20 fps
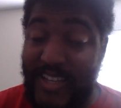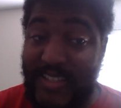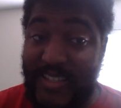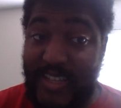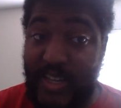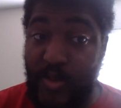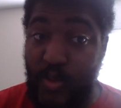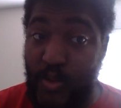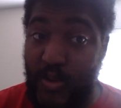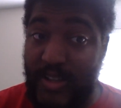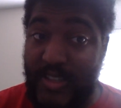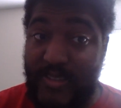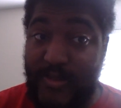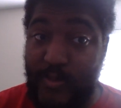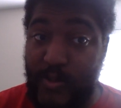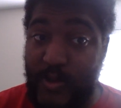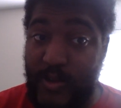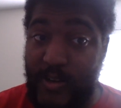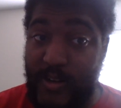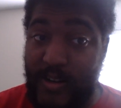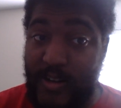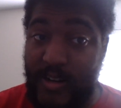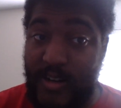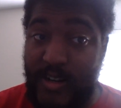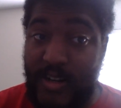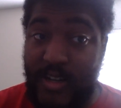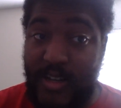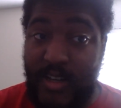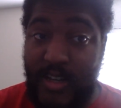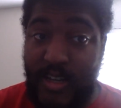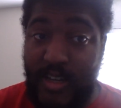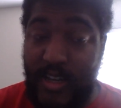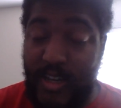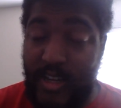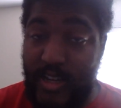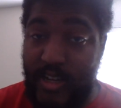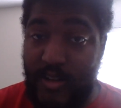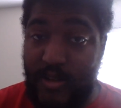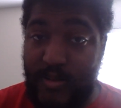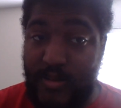as they once were.
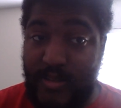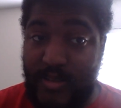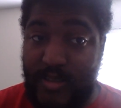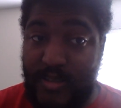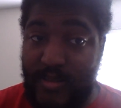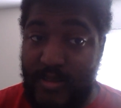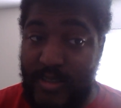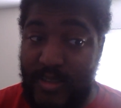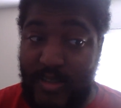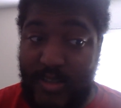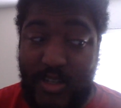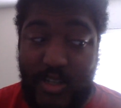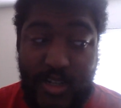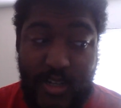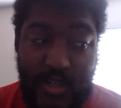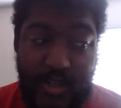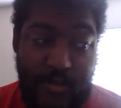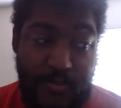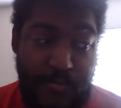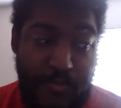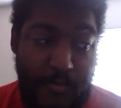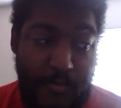You know this year,